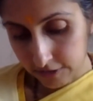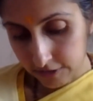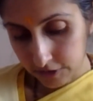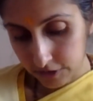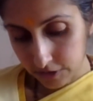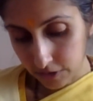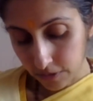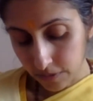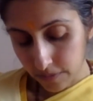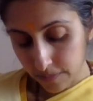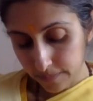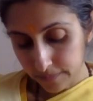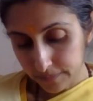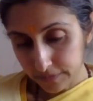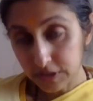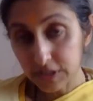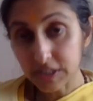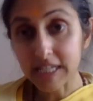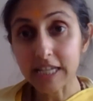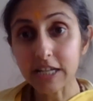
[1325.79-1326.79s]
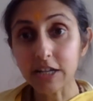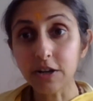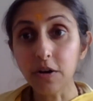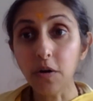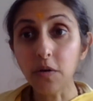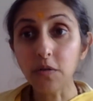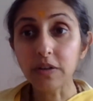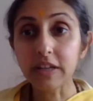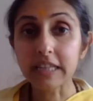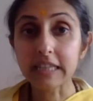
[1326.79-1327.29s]
So, seek
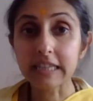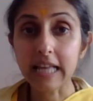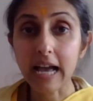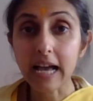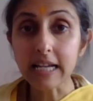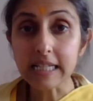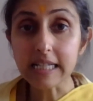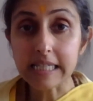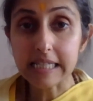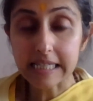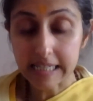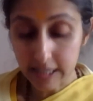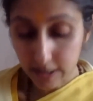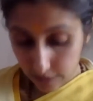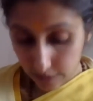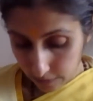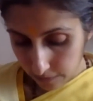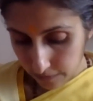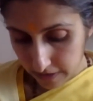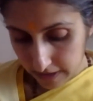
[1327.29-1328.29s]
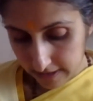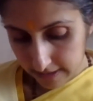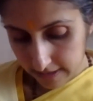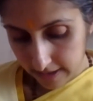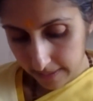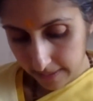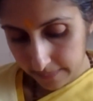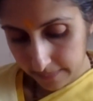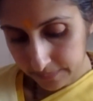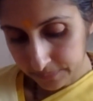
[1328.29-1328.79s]
Govinda, seek
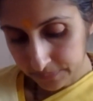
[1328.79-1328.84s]
Govinda.